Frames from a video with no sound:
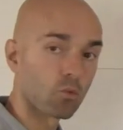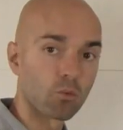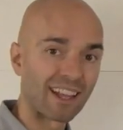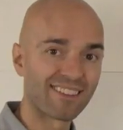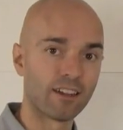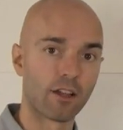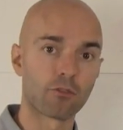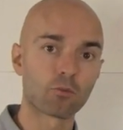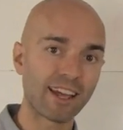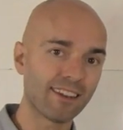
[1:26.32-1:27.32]
retina.
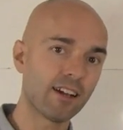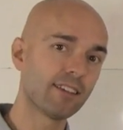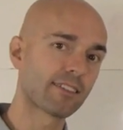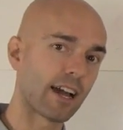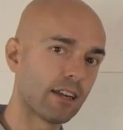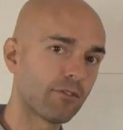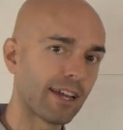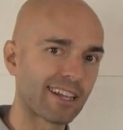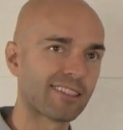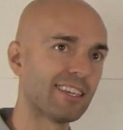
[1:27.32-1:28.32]
The retina is kind of
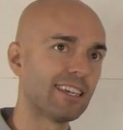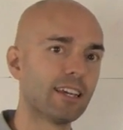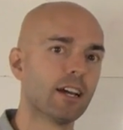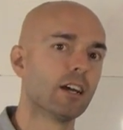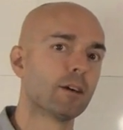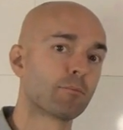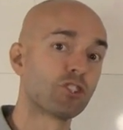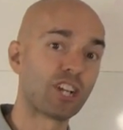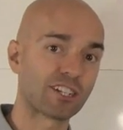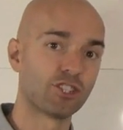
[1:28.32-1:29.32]
like the
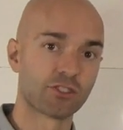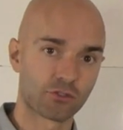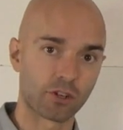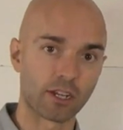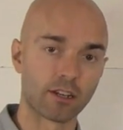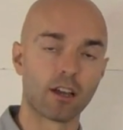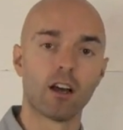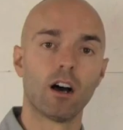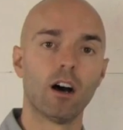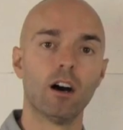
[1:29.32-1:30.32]
projection screen
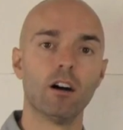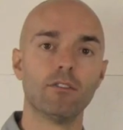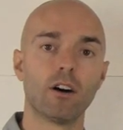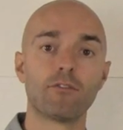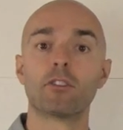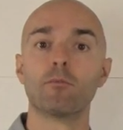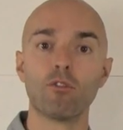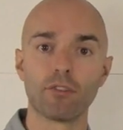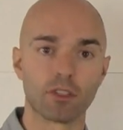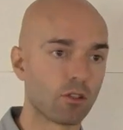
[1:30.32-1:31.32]
of your
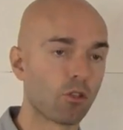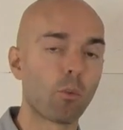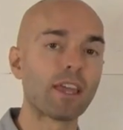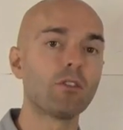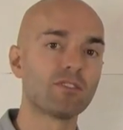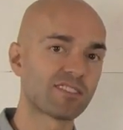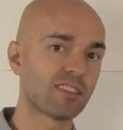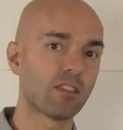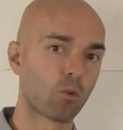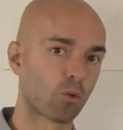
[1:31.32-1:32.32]
movie, the way you
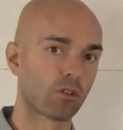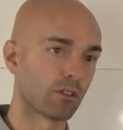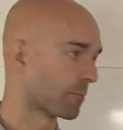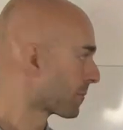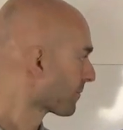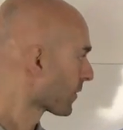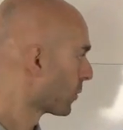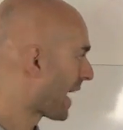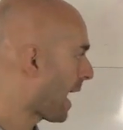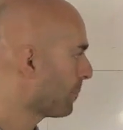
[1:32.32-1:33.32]
see the world.
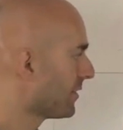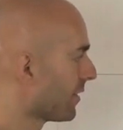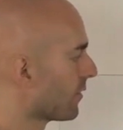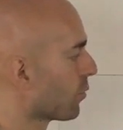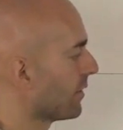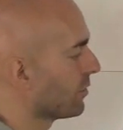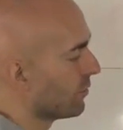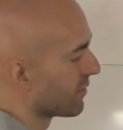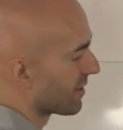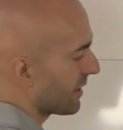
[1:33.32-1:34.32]
What happens is when
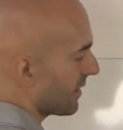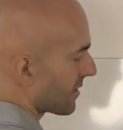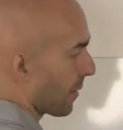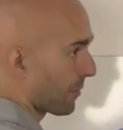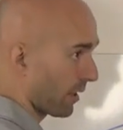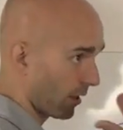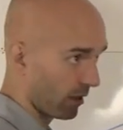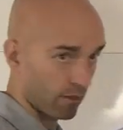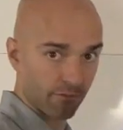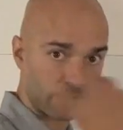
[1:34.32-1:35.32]
you see something
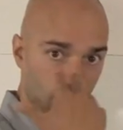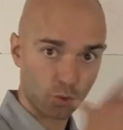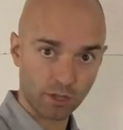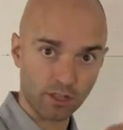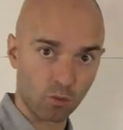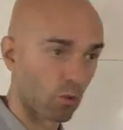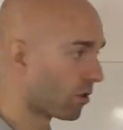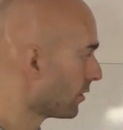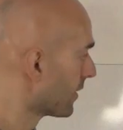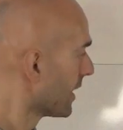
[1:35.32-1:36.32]
visually in the
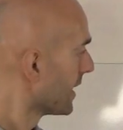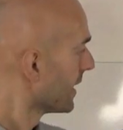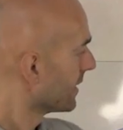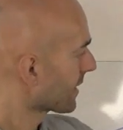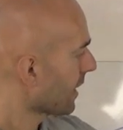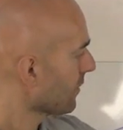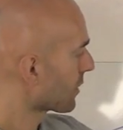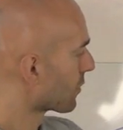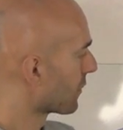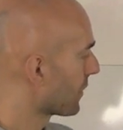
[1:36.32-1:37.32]
world, it's kind of
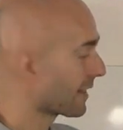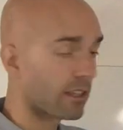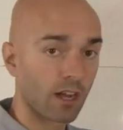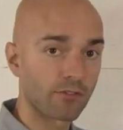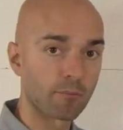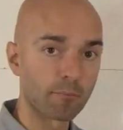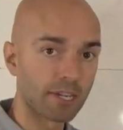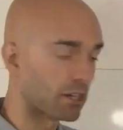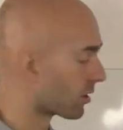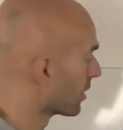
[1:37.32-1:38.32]
like reflected off a
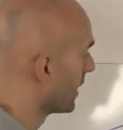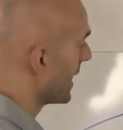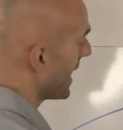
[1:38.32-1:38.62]
mirror